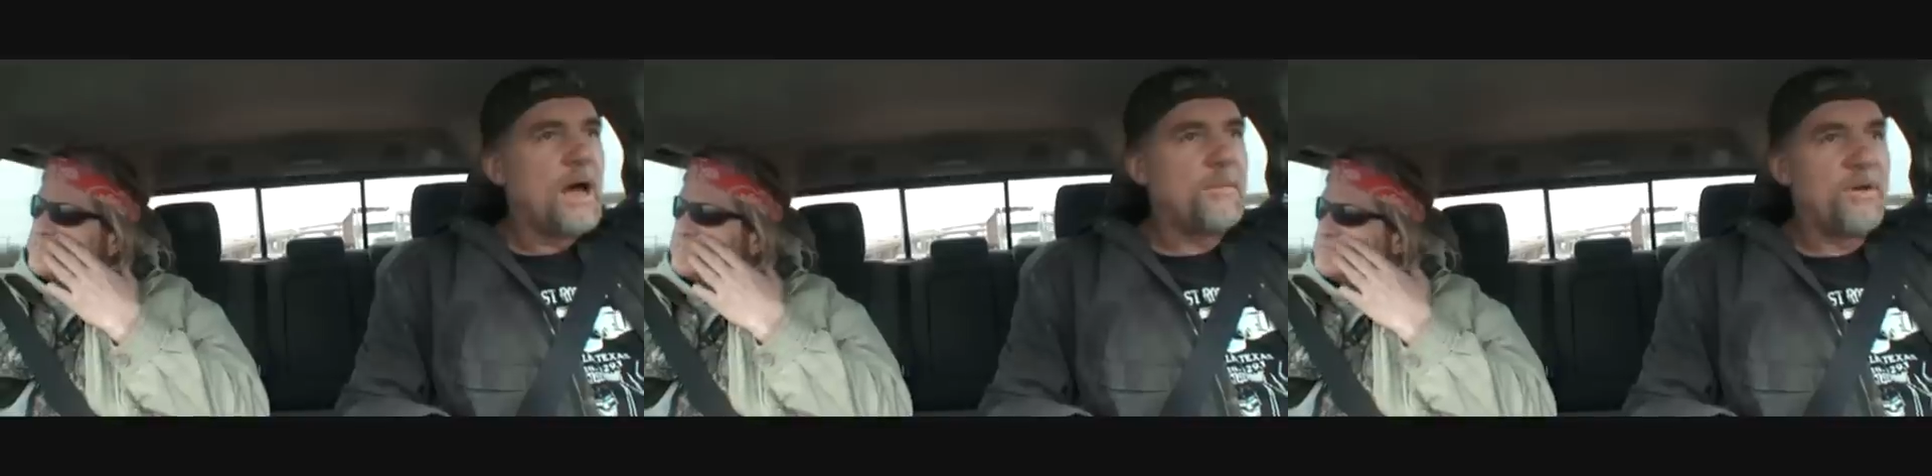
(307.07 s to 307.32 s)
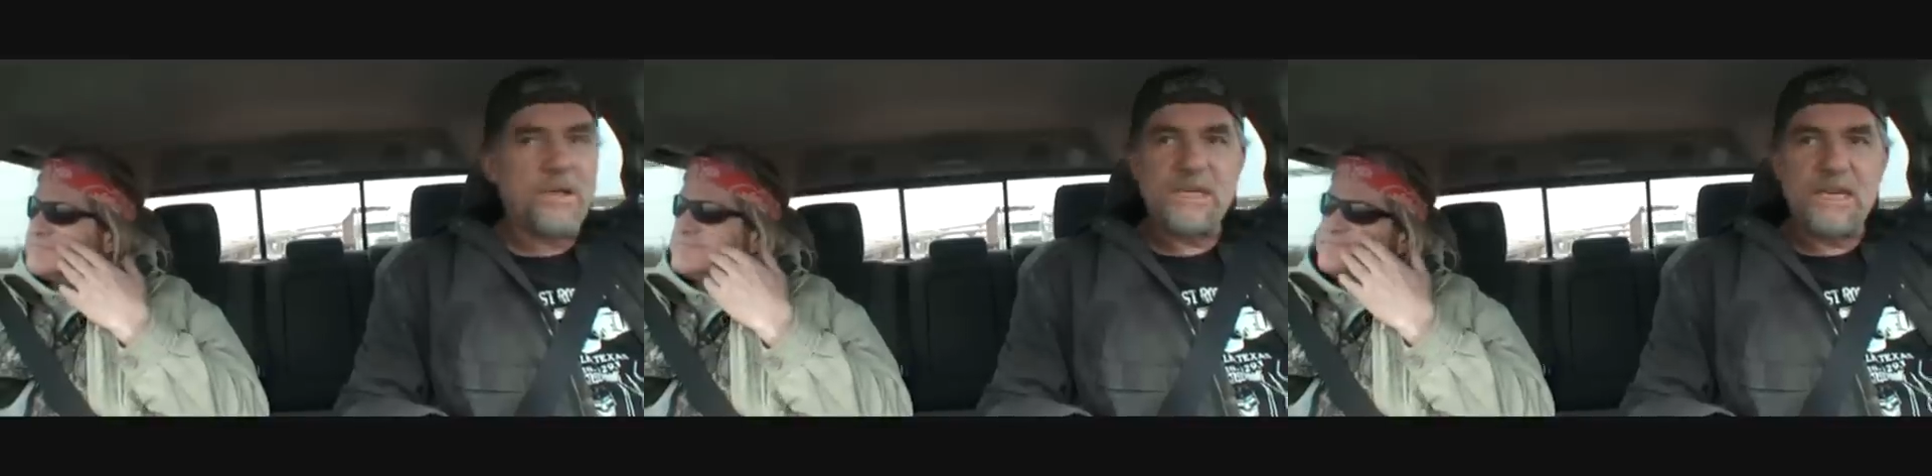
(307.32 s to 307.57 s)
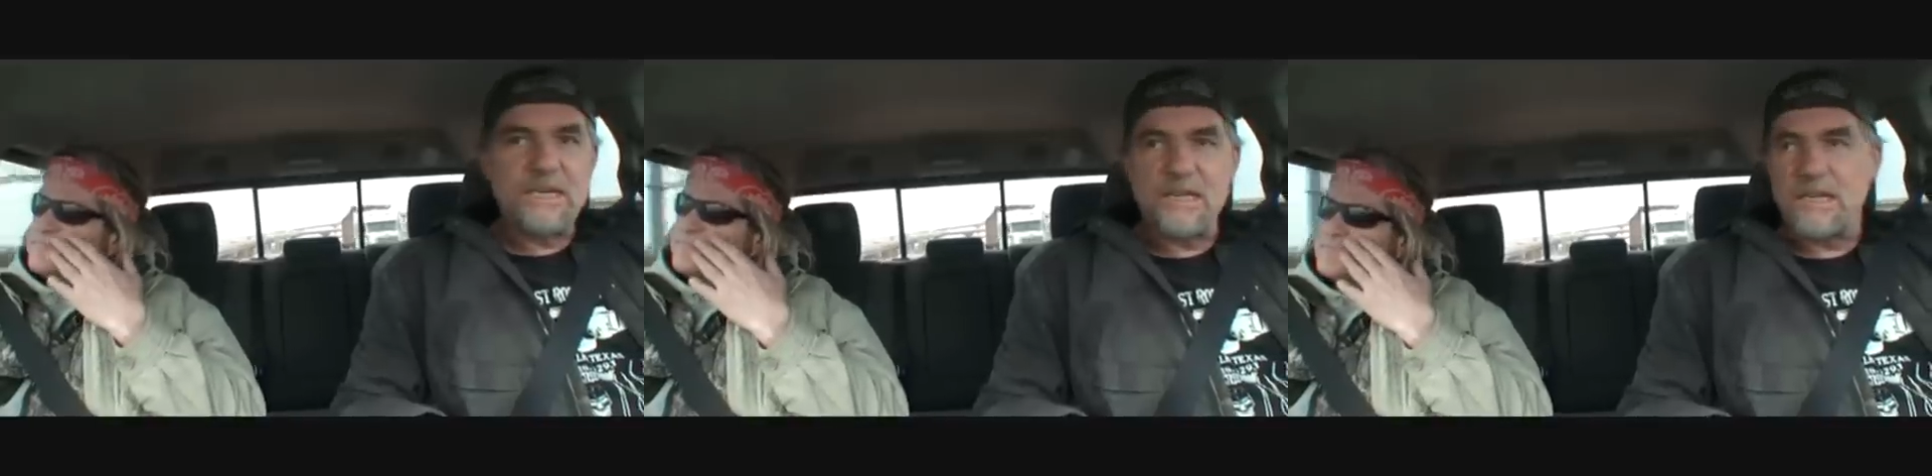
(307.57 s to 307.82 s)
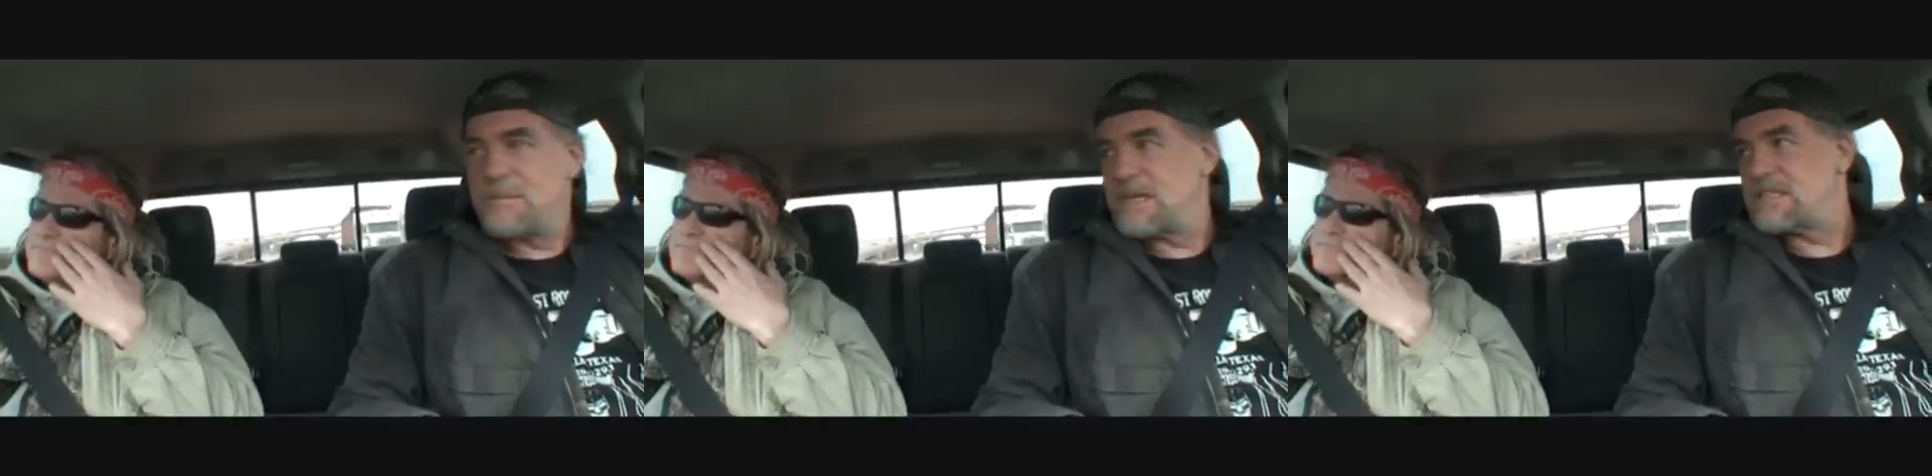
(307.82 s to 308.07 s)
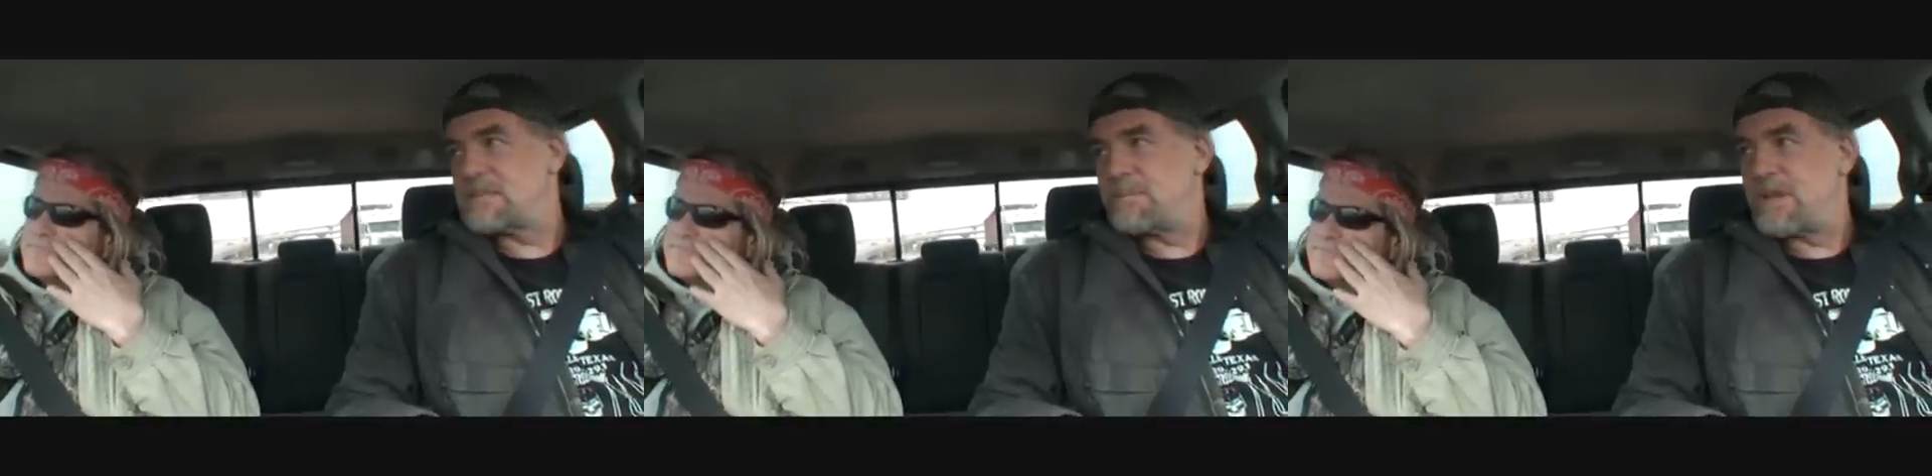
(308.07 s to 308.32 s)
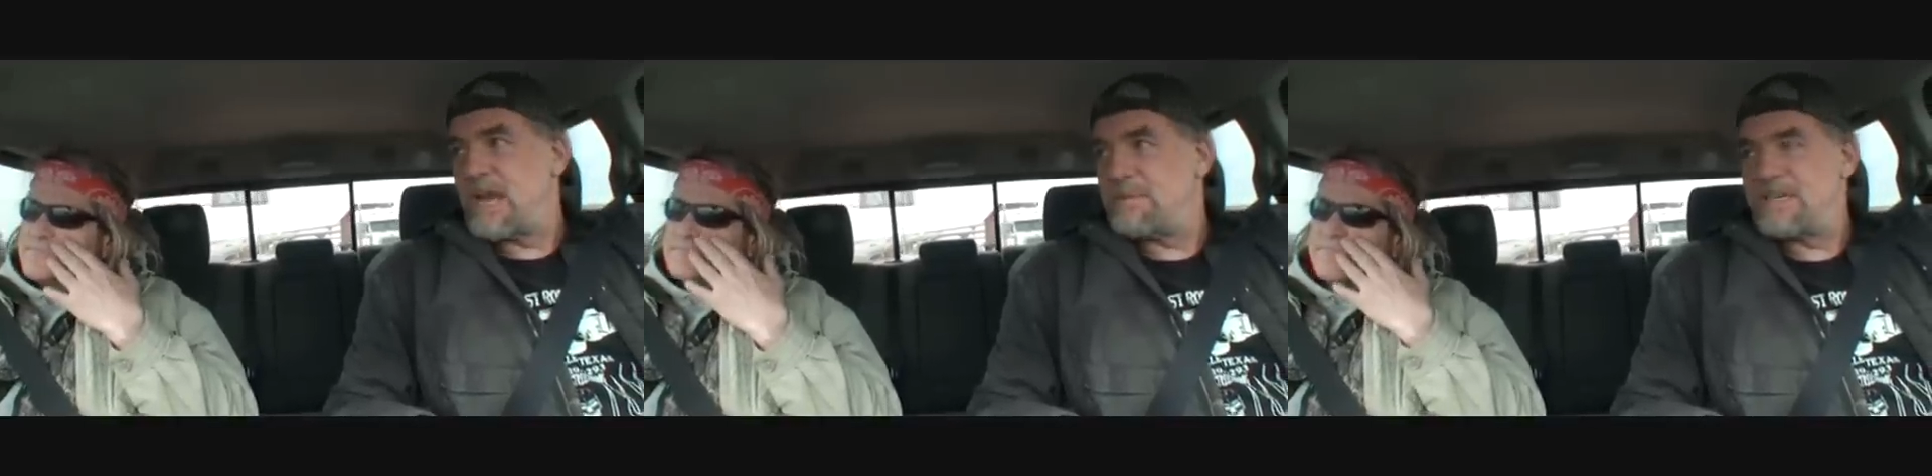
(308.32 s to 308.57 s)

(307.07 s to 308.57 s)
I'm only getting a limited supply